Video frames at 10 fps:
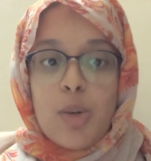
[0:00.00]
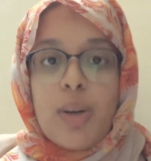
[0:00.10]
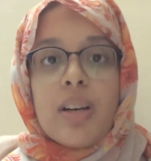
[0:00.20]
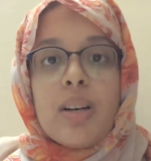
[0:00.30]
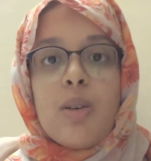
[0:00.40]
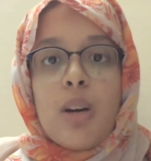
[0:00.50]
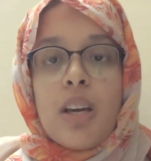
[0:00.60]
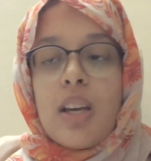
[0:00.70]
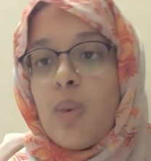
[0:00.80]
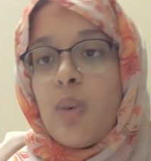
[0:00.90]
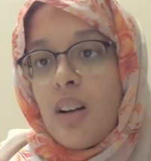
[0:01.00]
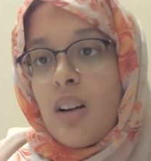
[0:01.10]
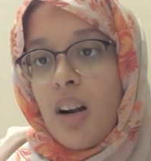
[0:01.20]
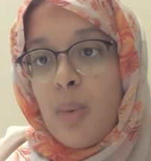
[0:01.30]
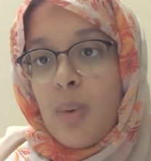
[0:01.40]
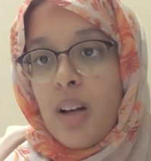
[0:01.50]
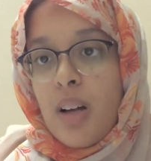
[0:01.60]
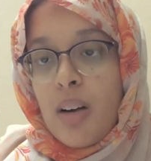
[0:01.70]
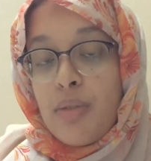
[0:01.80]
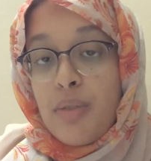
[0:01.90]
So here we are with
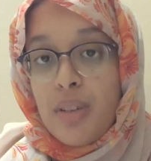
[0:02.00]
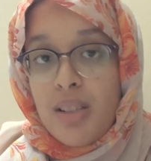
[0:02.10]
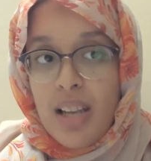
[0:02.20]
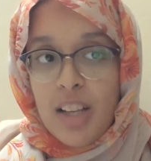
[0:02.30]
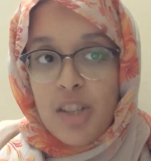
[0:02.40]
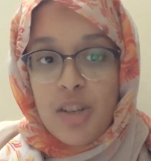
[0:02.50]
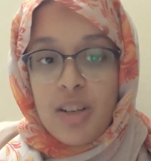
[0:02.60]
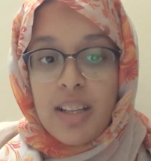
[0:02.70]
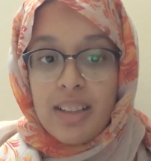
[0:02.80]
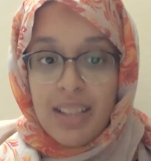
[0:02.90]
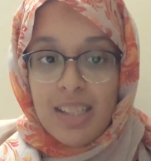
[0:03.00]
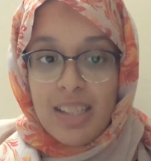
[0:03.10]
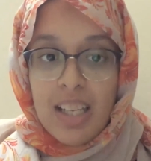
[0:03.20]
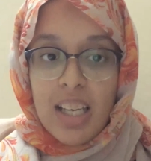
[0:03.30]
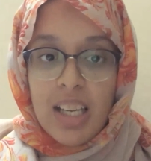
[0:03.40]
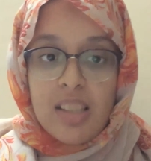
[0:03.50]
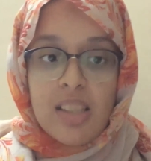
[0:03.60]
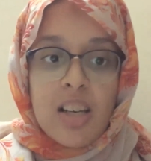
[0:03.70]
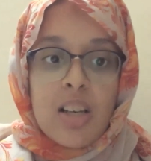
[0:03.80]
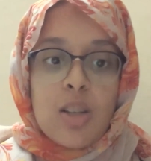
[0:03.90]
our first lecture in this
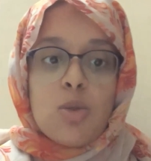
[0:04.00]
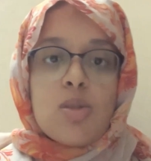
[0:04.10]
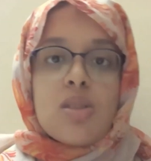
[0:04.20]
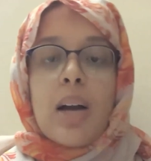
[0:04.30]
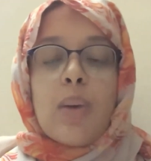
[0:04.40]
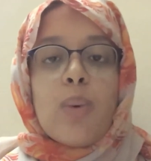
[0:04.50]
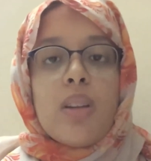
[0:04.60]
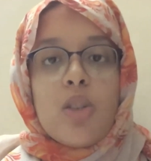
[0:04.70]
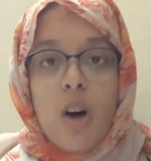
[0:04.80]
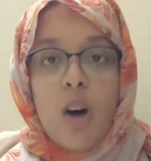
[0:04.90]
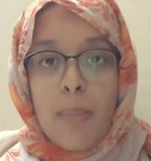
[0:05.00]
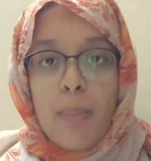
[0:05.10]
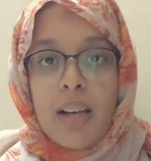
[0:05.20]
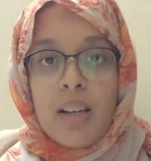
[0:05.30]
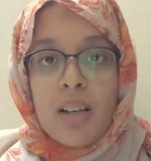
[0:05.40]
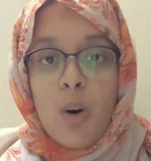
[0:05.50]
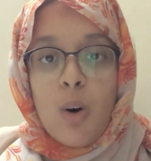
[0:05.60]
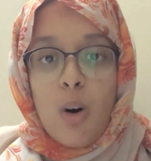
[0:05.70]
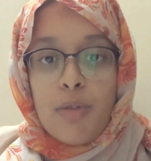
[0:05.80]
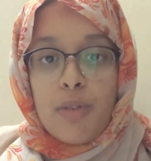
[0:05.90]
series to start with the topic
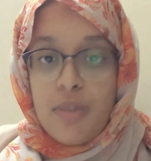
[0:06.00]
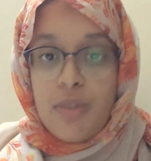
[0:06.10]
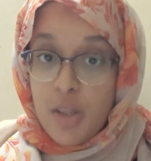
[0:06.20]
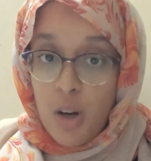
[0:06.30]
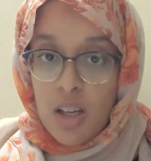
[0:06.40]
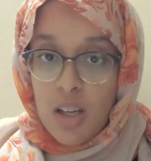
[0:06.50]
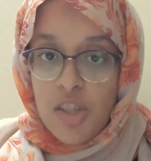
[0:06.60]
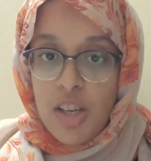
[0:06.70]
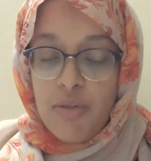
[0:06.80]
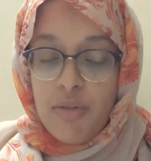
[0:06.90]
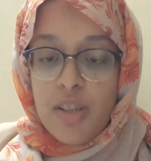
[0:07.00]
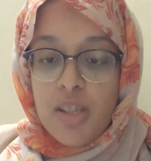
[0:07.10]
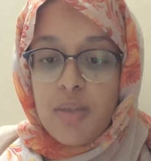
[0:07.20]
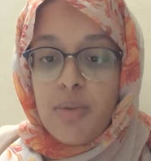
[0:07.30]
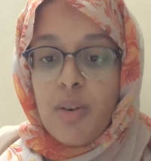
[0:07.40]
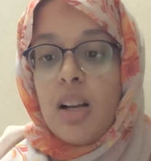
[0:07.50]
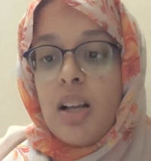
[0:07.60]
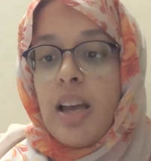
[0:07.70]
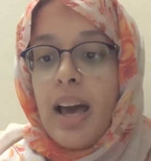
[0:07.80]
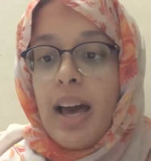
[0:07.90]
of physiology first of
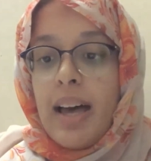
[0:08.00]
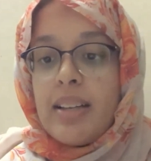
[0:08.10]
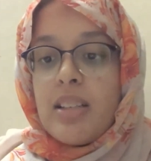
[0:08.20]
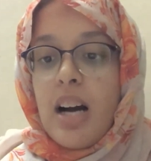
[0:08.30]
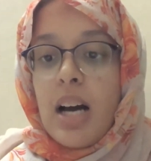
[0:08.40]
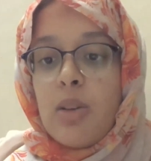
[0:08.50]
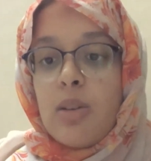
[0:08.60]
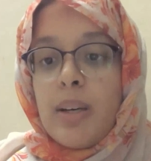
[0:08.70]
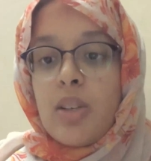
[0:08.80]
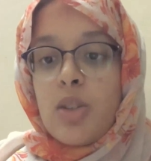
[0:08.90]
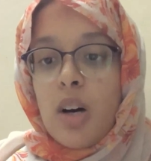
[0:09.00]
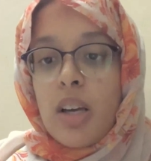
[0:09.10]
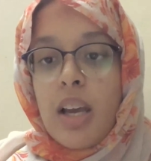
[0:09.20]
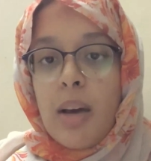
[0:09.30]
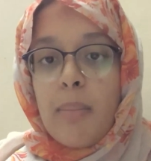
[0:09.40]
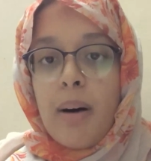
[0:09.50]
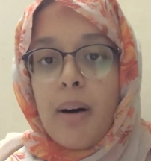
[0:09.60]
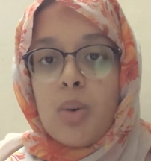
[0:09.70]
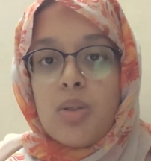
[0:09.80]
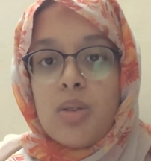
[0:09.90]
all, and I will be talking
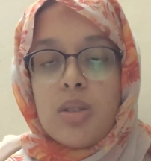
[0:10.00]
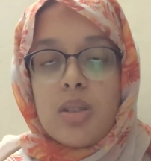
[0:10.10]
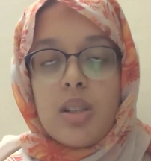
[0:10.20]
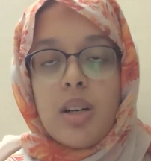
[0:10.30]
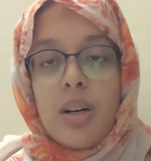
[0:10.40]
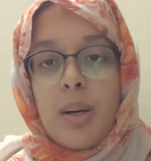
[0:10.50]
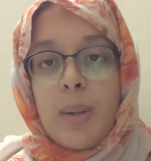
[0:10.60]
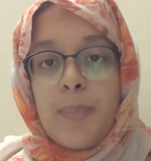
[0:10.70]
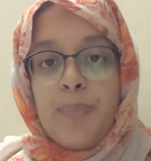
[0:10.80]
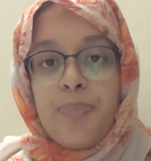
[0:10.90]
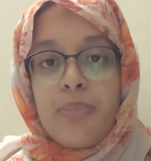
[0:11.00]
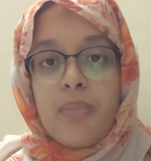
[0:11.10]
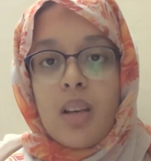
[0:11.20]
about um,